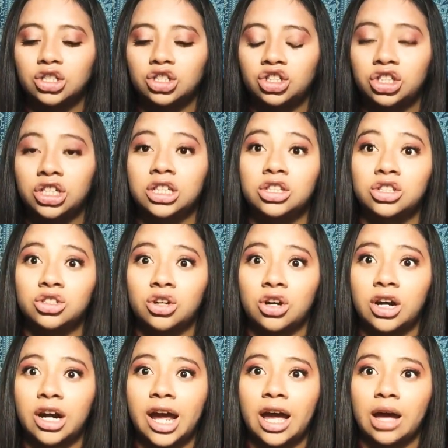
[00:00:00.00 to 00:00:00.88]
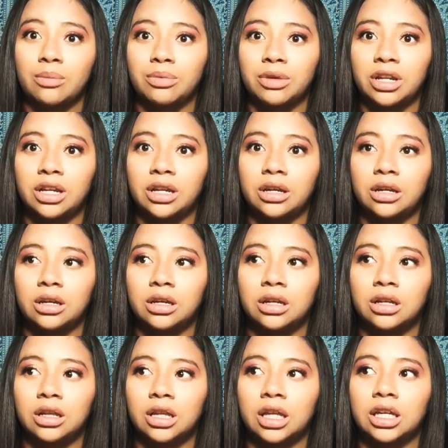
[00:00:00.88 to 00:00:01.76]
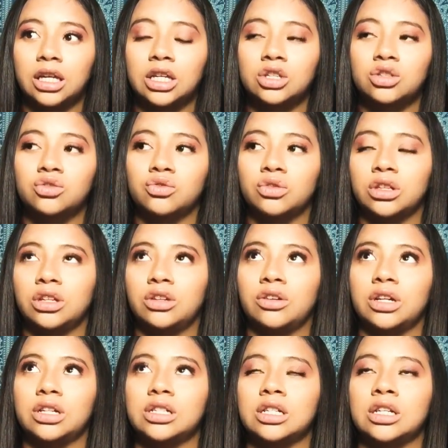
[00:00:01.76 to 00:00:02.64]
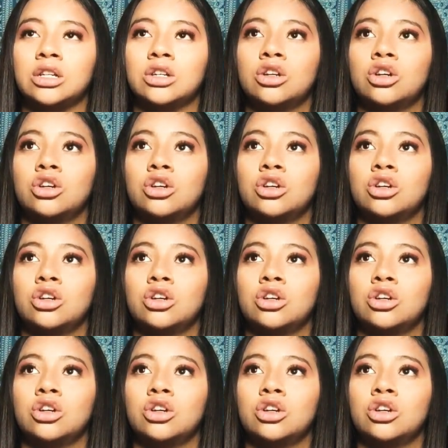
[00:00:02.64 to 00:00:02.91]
shit start happening. Like, it's really crazy.